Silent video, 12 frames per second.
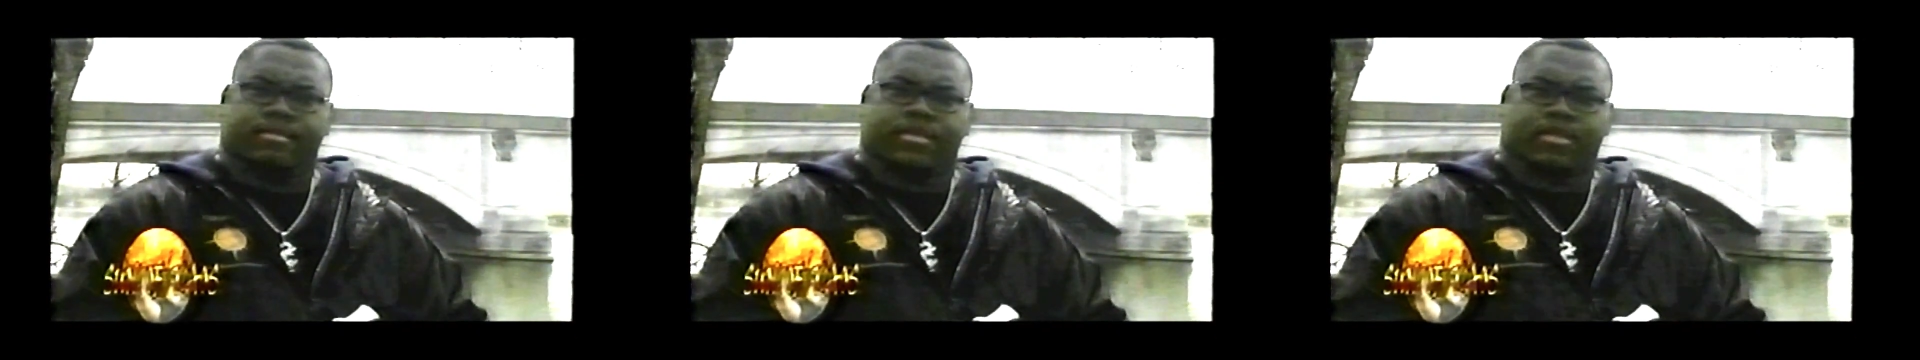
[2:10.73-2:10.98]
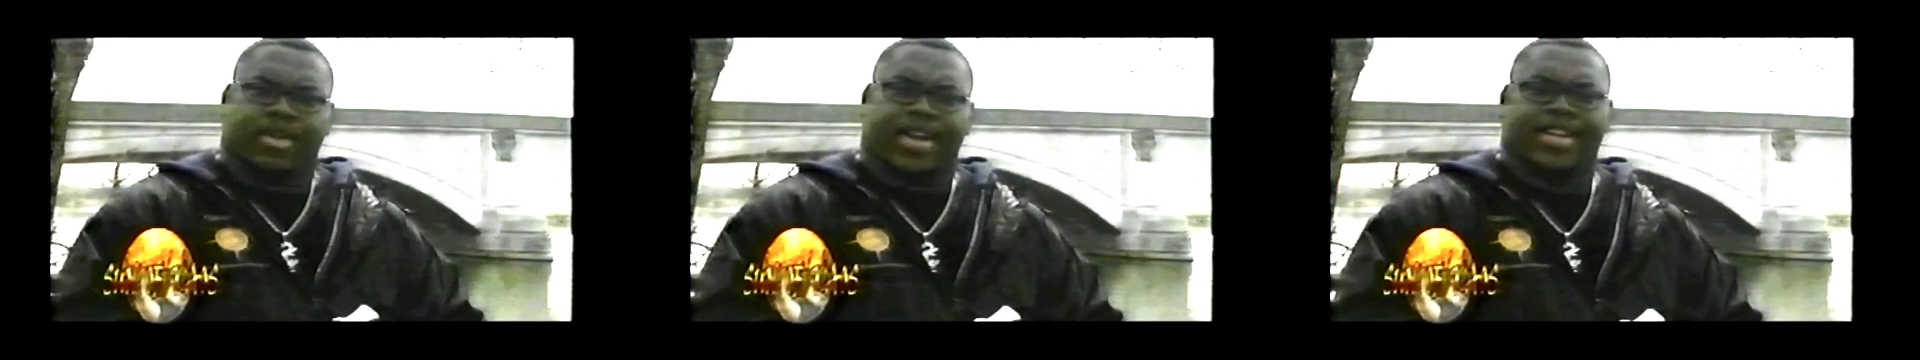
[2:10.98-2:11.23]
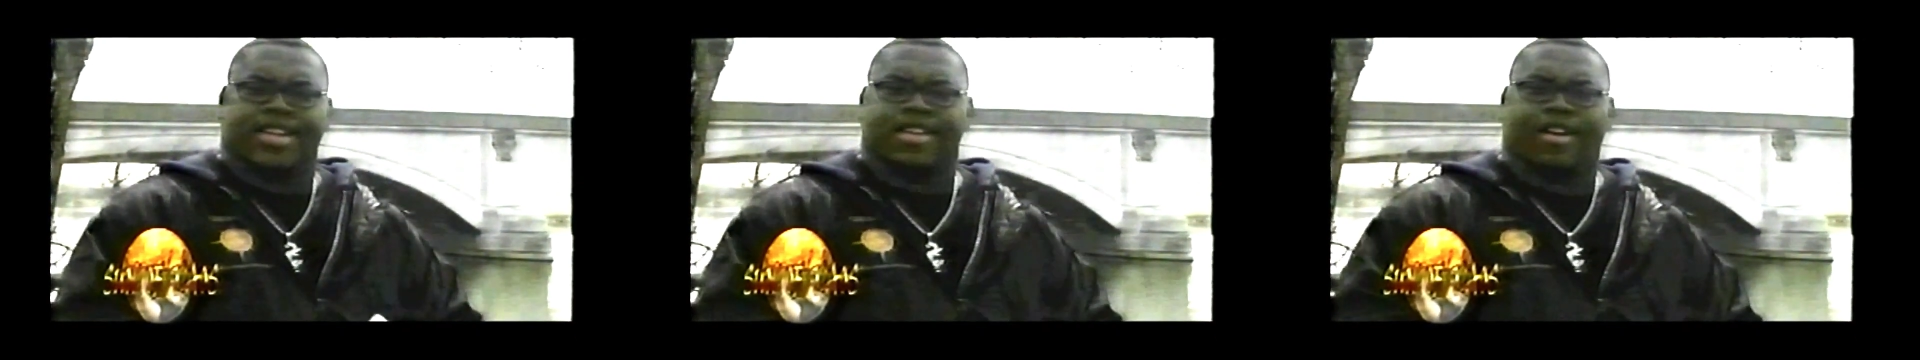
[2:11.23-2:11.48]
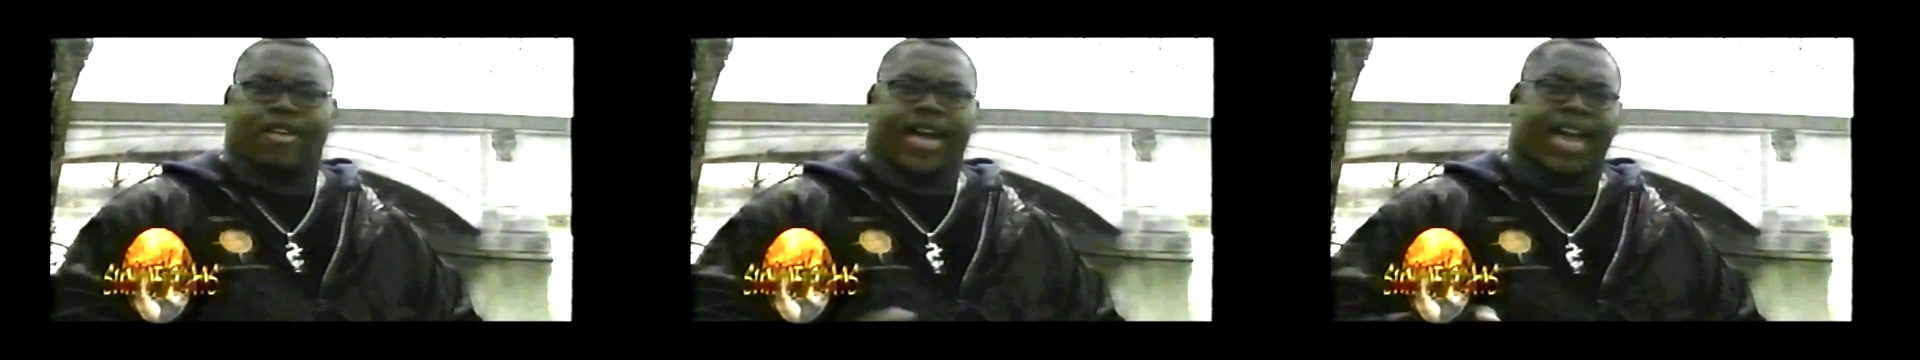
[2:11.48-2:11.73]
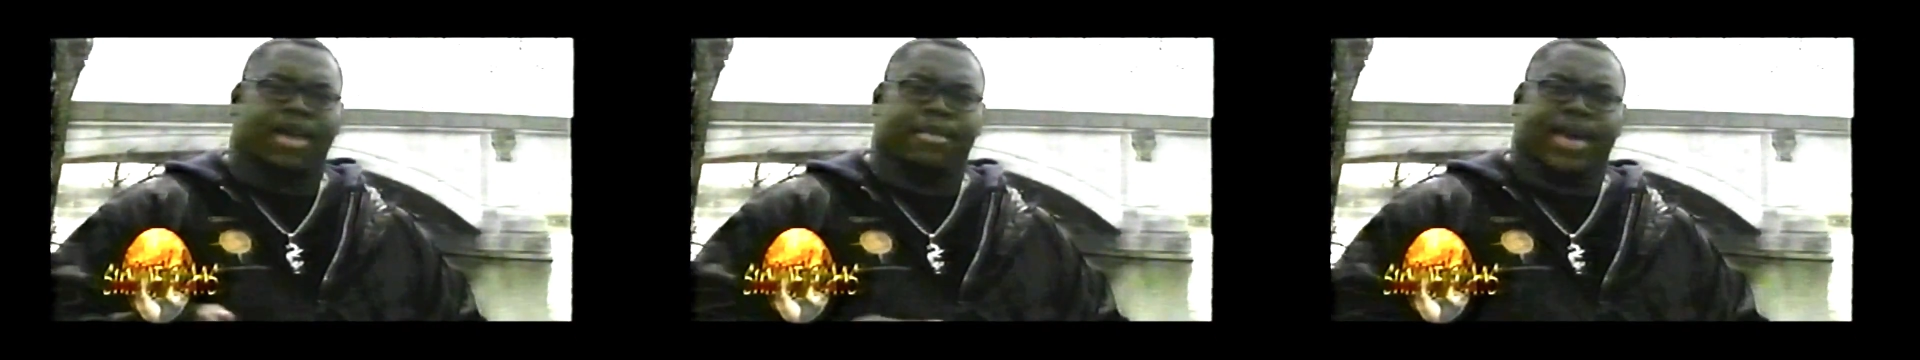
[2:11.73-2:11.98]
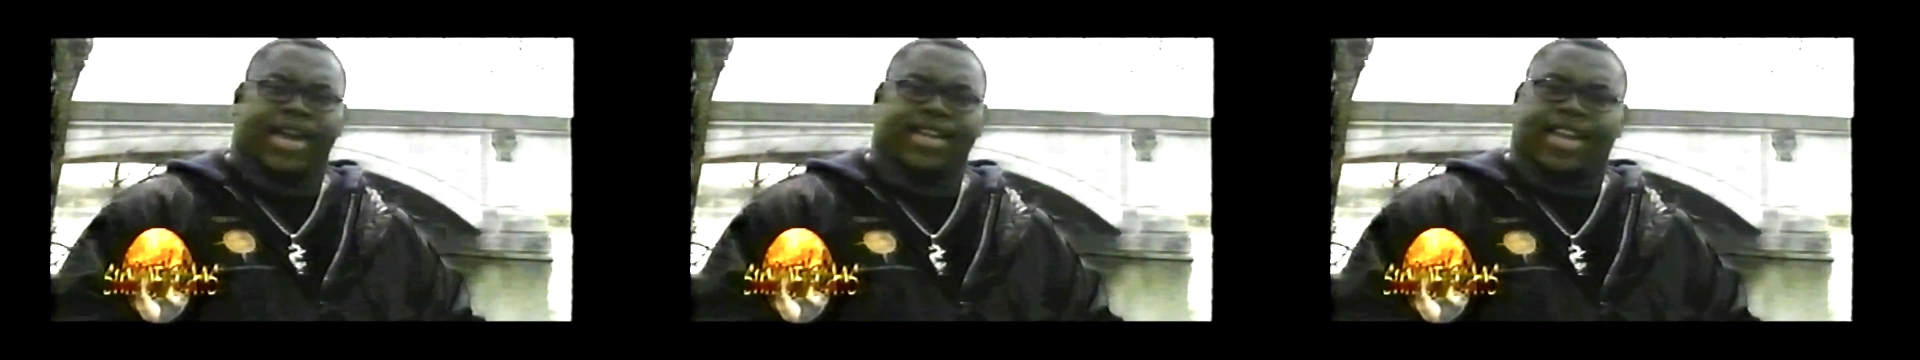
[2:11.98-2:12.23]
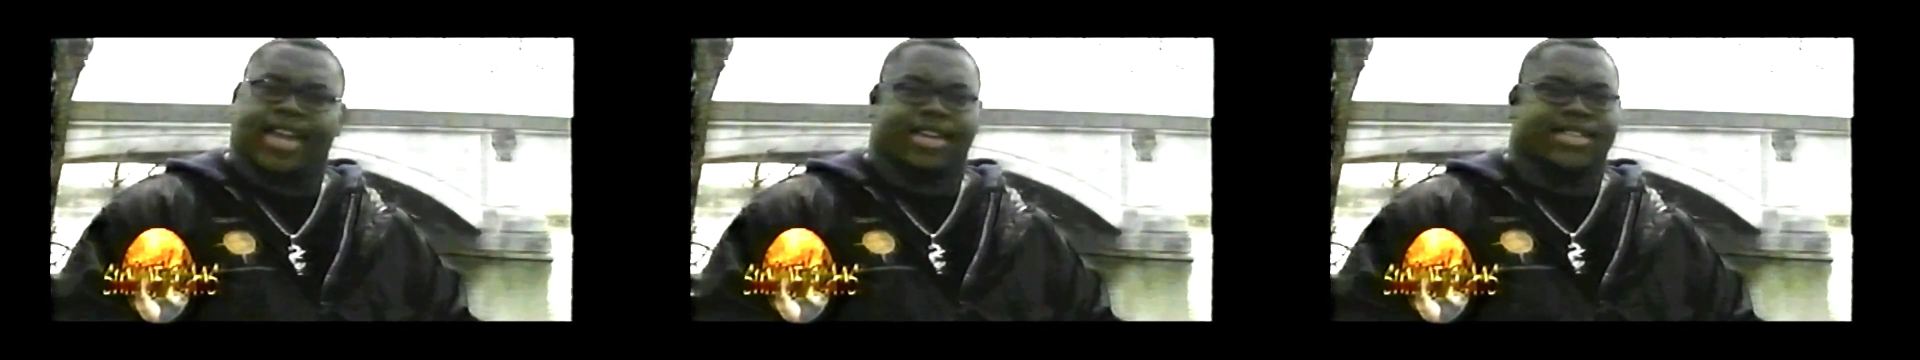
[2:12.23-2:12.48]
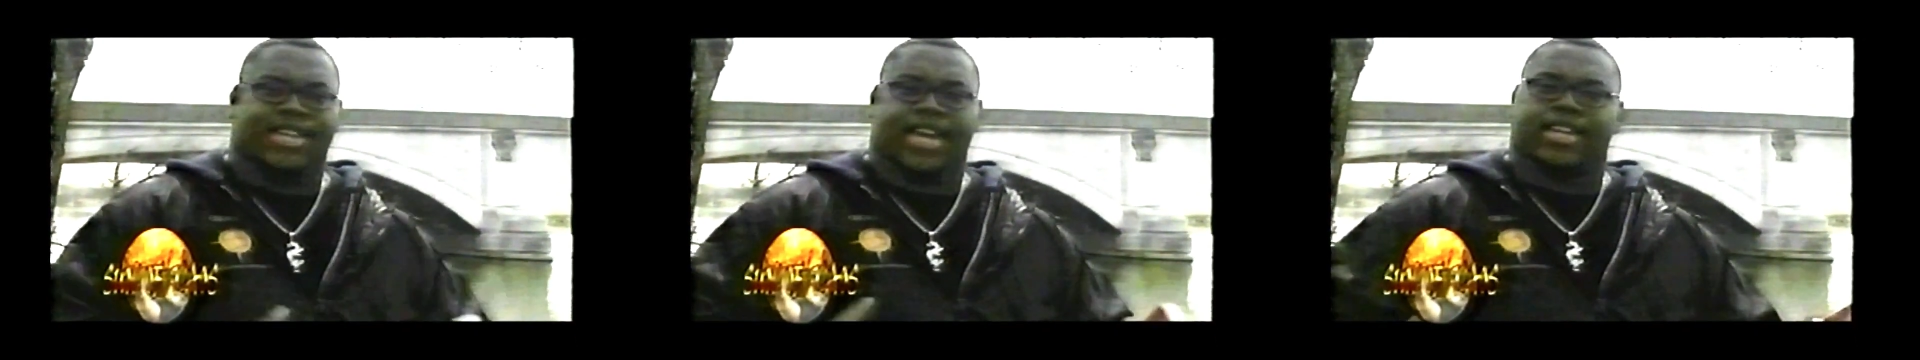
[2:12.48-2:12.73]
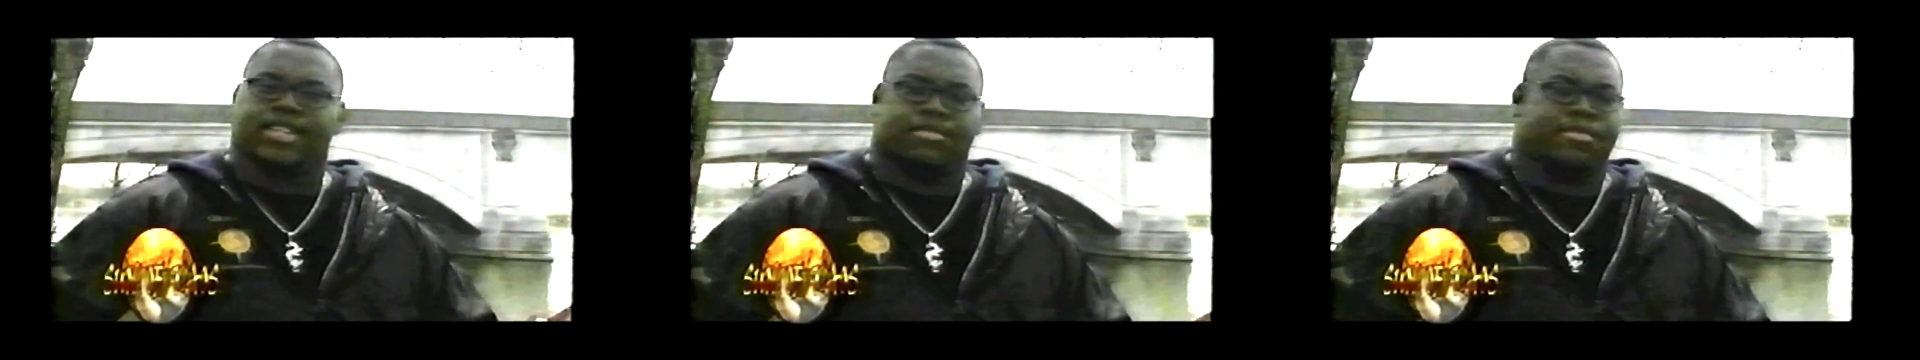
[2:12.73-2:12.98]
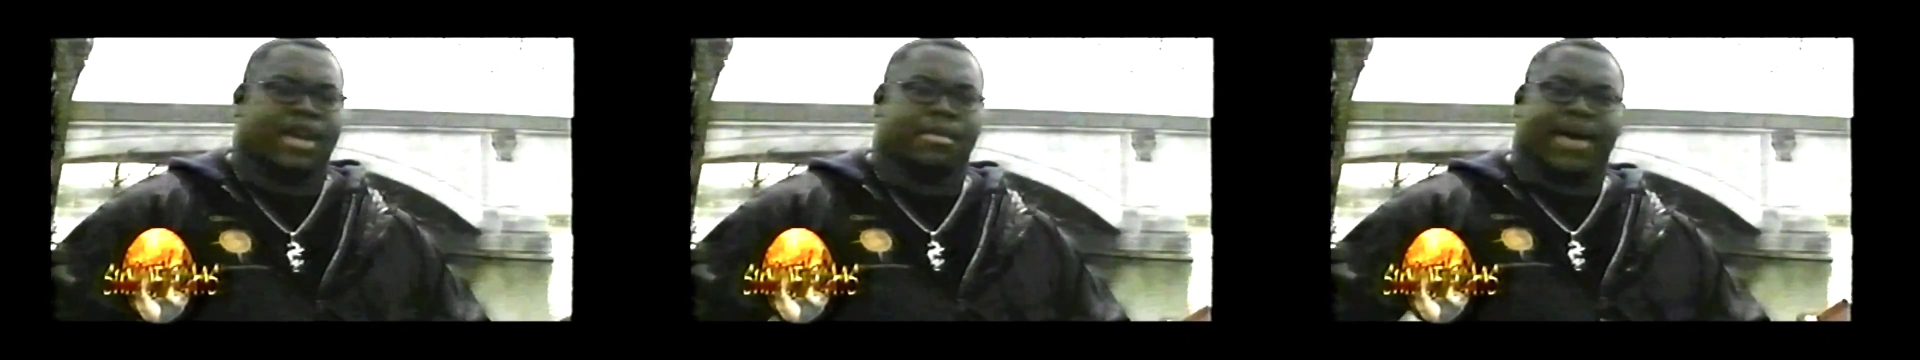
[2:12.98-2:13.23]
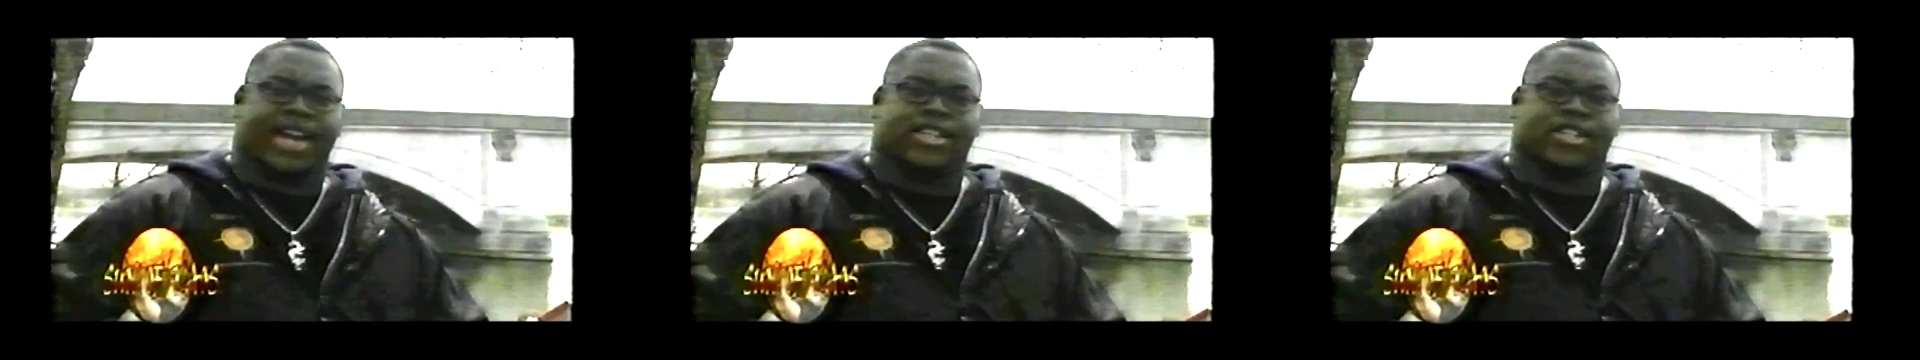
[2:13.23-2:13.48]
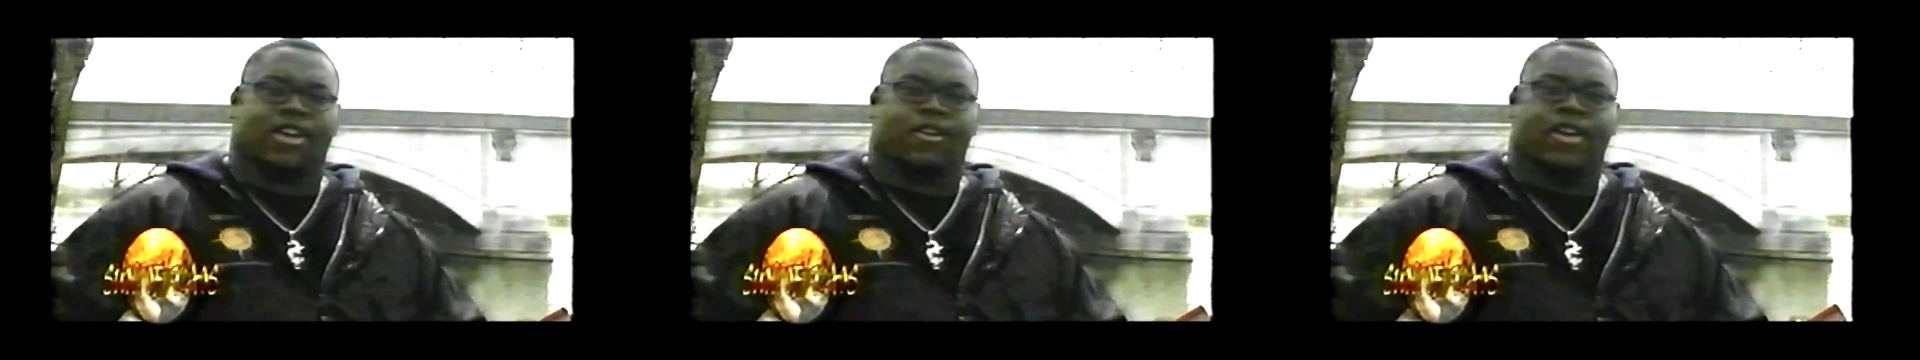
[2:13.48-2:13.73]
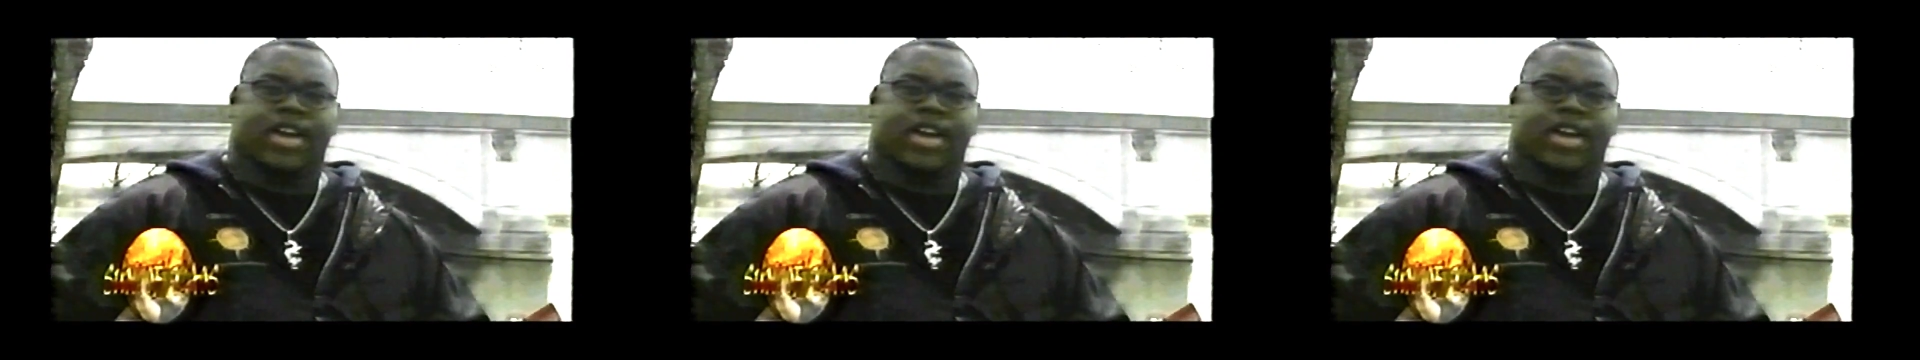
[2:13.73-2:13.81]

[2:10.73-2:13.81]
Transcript: Well, you know, hey, man, like I said, it's the Big Mike Show.